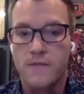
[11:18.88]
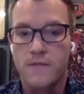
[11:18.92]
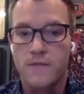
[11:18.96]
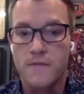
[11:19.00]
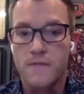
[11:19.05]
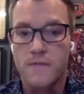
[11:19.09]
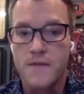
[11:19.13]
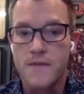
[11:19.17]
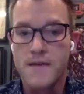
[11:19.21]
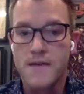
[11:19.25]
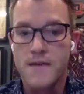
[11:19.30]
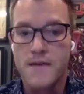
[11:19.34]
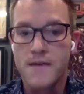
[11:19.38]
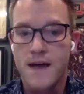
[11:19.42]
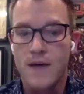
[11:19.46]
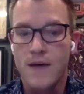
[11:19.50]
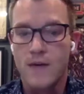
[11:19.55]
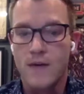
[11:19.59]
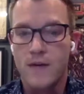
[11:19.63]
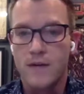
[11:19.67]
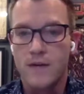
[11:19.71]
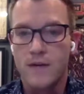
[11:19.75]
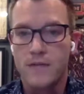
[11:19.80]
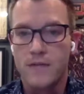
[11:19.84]
for me, I
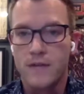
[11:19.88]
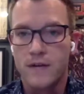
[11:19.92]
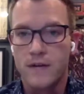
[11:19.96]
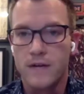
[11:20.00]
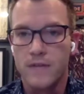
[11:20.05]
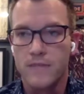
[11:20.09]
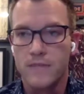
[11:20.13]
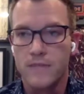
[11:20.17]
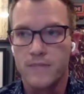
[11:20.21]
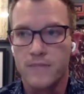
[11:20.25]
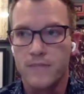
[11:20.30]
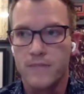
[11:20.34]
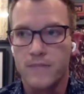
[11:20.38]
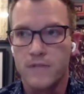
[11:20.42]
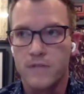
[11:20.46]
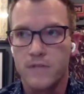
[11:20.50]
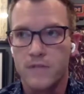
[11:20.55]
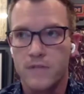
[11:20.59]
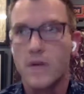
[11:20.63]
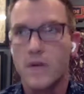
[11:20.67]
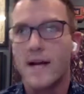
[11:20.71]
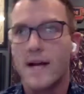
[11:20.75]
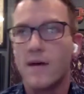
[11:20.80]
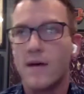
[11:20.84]
would have. Um,
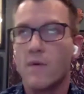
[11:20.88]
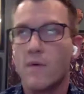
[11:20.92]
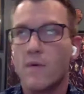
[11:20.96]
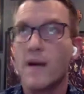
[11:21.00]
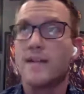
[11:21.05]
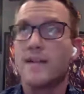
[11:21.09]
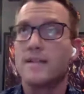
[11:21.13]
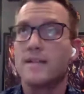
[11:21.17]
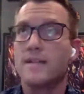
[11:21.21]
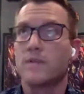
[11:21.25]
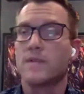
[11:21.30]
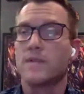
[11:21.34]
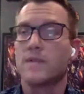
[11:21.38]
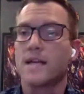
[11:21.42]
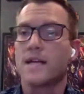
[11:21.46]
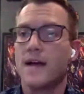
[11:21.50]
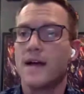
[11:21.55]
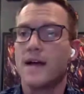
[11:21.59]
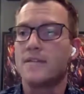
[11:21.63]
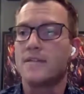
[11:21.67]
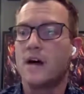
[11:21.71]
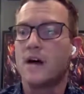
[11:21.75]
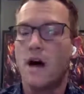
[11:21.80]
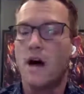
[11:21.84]
so what I what I did was I,
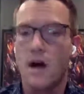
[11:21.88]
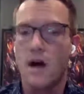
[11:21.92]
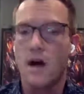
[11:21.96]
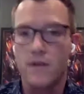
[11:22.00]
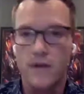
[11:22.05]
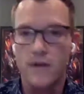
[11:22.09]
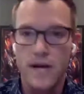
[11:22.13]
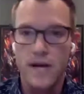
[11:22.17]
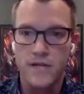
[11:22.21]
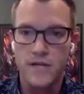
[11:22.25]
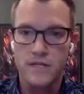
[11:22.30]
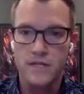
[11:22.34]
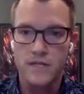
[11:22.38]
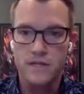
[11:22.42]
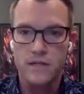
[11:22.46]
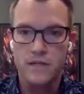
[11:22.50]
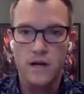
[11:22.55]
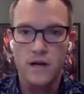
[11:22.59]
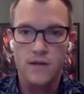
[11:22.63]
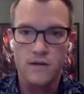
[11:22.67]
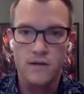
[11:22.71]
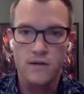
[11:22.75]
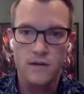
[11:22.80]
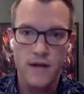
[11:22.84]
I, saw other agents
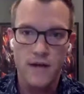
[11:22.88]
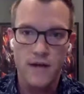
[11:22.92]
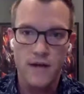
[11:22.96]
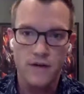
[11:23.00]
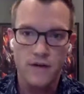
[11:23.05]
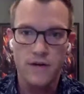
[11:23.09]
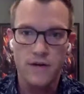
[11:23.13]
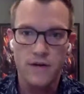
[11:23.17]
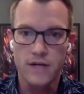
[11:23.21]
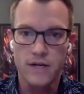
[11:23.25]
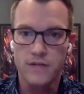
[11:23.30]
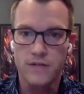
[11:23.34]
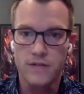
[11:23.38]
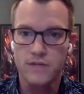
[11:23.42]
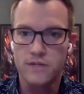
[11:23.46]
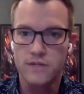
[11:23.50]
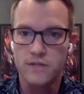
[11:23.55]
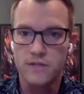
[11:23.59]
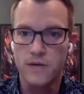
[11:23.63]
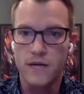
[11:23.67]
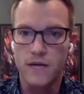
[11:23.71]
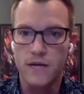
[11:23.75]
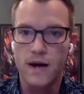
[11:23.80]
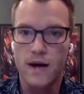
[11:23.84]
in other areas
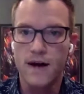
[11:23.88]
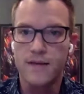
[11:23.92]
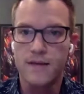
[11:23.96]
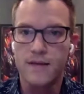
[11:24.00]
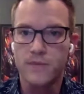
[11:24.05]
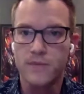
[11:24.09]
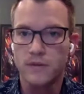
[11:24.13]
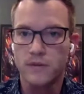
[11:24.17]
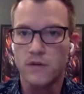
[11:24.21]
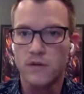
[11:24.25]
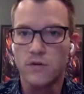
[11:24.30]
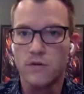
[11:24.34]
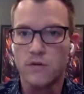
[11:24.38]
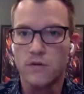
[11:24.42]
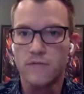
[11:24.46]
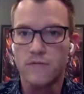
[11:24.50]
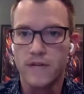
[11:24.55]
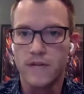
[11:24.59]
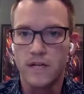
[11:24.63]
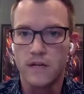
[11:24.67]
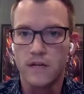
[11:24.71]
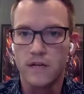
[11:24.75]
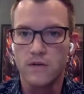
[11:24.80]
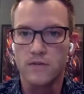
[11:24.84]
doing hyper local
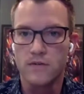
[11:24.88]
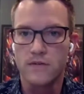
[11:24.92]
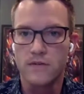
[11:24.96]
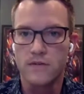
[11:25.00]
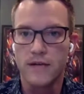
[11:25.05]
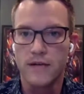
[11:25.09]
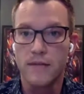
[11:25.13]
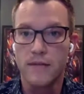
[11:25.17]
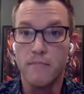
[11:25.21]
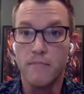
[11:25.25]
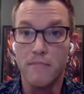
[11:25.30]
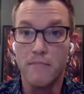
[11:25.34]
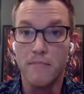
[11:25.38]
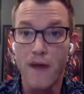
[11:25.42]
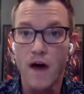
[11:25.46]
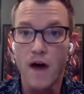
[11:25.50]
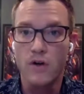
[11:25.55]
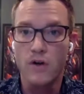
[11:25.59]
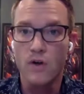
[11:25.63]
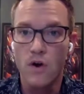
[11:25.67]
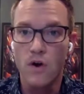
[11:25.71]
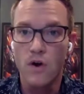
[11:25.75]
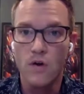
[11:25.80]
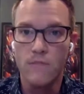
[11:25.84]
videos, like
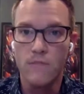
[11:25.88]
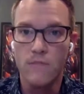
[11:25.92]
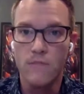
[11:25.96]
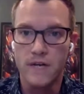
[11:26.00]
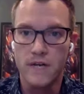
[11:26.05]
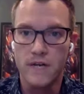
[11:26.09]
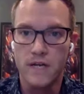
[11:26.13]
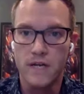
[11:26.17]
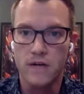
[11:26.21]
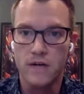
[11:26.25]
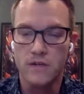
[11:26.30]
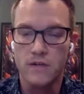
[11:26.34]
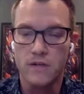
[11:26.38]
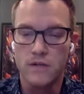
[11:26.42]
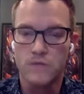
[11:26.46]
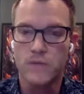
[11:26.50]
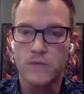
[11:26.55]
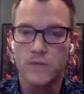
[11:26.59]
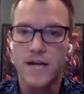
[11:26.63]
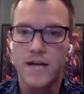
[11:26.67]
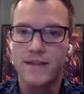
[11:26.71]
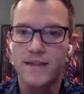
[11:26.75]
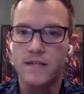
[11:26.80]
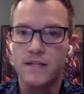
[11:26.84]
model home videos,
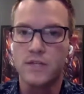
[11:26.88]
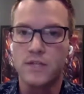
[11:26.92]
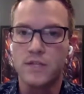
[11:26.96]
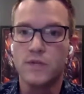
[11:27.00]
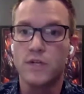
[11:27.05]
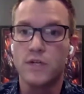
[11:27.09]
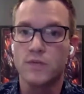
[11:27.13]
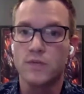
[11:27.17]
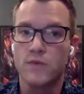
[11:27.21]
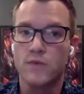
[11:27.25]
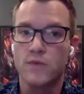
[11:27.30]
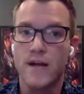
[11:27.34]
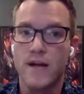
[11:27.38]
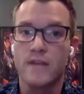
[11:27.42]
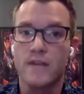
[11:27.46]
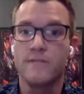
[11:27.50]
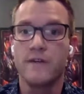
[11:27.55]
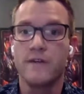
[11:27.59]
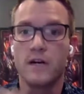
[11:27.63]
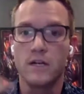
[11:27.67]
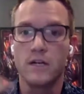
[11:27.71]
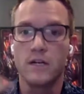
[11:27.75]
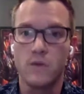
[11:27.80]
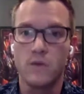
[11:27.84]
which I think you can rank
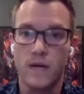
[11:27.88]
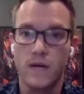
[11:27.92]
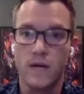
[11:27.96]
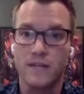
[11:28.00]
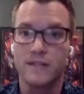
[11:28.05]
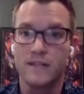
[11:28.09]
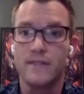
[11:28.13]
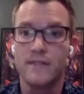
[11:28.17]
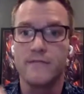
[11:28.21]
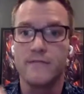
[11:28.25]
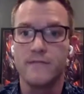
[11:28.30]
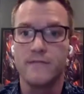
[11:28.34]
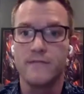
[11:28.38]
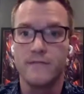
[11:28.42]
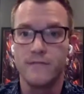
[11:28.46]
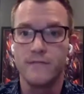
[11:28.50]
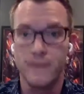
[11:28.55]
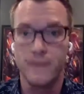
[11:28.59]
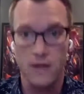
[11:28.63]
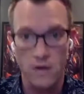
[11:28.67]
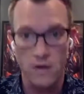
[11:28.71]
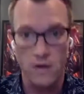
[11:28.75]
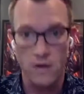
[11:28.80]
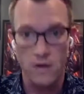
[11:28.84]
very quickly,
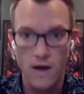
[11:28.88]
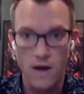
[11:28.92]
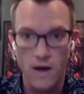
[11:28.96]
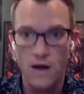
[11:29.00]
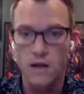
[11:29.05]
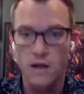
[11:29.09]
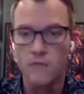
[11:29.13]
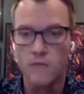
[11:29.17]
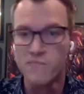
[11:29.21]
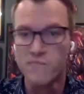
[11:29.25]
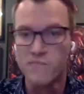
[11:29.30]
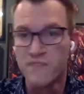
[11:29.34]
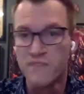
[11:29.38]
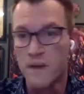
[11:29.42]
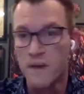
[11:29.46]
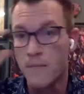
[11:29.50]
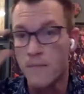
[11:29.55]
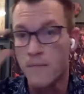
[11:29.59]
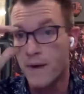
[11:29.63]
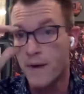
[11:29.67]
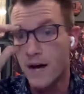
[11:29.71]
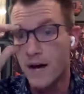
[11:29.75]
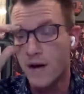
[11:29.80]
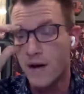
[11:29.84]
very well.
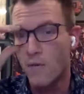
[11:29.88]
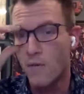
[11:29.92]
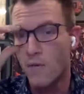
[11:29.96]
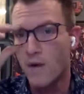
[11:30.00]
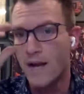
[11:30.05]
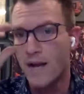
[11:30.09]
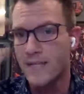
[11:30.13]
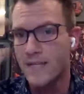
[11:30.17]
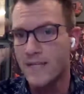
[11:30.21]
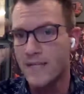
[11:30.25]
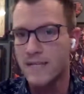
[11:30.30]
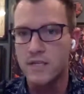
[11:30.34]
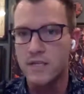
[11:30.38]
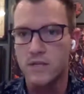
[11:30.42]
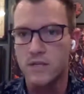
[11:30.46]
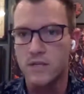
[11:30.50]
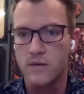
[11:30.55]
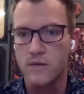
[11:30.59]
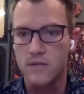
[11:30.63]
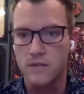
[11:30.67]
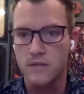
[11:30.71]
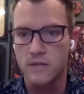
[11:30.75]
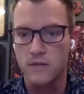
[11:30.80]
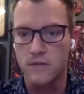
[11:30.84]
But what I didn't
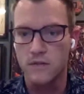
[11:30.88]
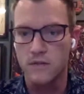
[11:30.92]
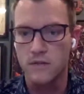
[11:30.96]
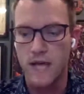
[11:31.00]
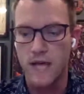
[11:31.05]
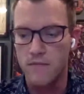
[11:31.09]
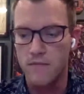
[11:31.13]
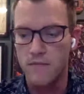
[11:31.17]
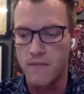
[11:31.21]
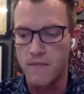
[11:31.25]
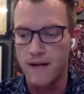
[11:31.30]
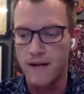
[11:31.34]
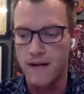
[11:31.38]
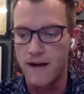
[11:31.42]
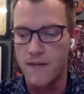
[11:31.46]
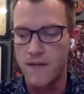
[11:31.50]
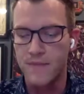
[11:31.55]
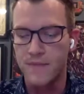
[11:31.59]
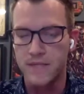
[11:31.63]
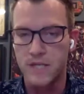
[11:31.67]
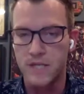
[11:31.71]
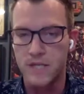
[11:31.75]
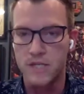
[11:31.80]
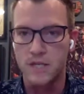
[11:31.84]
do is look at my
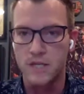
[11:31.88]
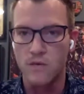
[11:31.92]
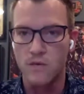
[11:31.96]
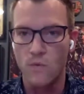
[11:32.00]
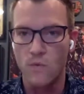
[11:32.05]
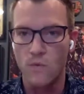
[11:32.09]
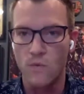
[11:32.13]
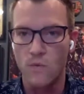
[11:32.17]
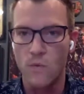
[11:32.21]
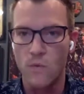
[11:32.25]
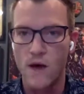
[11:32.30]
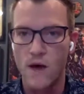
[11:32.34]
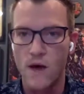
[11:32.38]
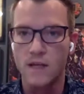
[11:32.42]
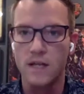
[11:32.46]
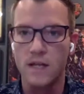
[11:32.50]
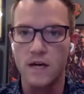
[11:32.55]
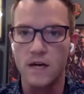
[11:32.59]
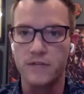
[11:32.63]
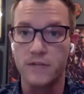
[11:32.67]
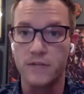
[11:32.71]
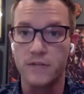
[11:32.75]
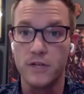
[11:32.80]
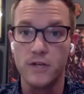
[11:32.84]
competition well
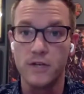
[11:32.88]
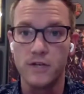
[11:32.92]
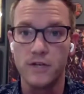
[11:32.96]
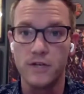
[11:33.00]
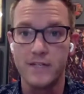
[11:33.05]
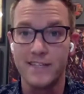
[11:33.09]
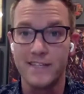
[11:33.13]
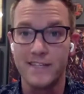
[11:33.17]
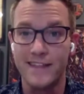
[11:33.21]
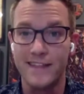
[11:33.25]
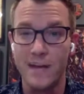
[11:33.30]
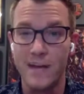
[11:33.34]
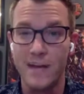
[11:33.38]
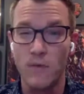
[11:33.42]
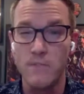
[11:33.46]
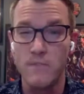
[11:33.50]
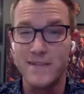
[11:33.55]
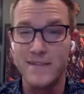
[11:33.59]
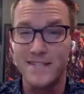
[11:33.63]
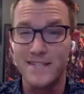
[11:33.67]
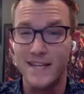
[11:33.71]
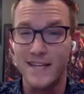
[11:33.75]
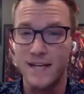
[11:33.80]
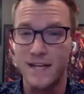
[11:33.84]
enough to notice that they were
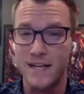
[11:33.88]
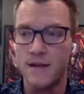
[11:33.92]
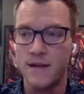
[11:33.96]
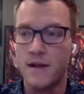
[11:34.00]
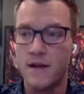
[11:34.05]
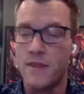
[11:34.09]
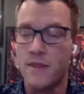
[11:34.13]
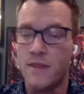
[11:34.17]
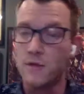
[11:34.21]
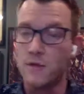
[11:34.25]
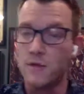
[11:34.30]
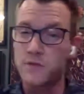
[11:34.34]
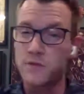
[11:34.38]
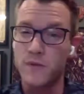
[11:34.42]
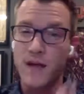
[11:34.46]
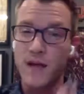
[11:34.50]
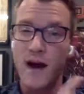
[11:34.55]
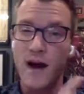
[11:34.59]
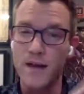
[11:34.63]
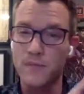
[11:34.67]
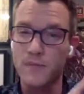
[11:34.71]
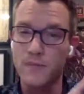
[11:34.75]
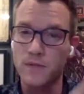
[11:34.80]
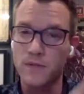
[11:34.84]
missing. They were doing
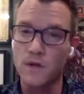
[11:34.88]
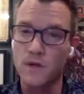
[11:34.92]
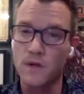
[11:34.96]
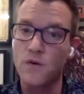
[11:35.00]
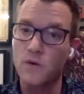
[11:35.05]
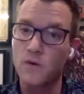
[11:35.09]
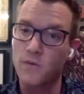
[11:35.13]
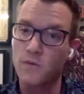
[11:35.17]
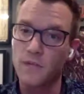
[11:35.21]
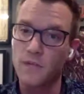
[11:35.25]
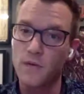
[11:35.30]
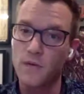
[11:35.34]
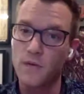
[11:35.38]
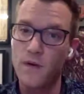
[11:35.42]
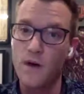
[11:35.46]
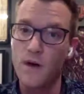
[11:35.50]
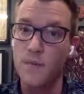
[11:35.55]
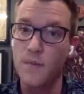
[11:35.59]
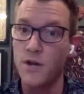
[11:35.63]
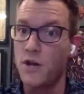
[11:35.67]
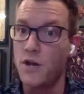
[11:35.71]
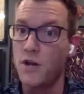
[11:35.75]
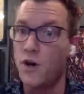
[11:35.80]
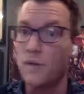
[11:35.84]
hyper local really
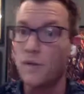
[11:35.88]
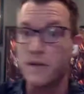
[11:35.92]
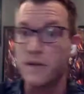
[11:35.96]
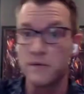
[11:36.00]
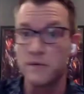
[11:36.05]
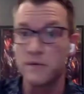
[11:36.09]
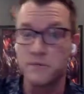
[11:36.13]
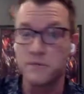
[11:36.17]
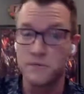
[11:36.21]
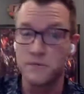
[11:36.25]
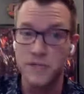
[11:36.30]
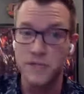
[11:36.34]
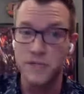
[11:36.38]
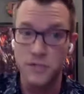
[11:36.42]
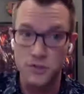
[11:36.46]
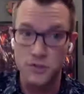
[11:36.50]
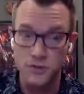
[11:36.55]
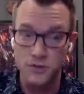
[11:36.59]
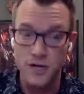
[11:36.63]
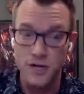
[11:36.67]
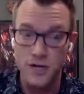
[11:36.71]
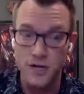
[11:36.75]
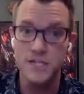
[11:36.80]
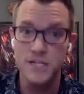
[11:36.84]
well, but nobody was really
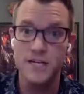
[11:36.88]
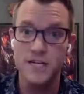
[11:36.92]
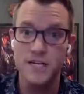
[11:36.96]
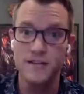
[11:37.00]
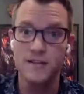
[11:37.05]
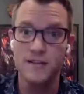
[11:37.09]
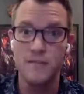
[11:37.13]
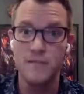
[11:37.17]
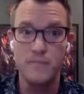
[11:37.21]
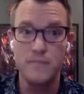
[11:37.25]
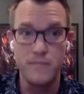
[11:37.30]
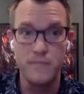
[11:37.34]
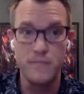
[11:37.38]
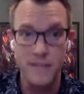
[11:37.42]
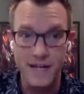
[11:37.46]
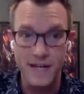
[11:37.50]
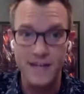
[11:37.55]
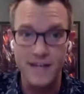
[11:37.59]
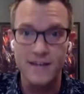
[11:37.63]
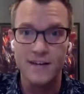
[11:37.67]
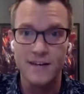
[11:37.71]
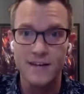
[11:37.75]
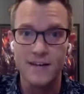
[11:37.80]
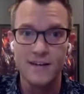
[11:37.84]
crushing the
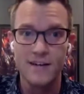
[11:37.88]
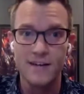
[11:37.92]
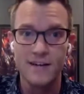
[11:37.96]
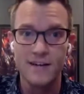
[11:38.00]
big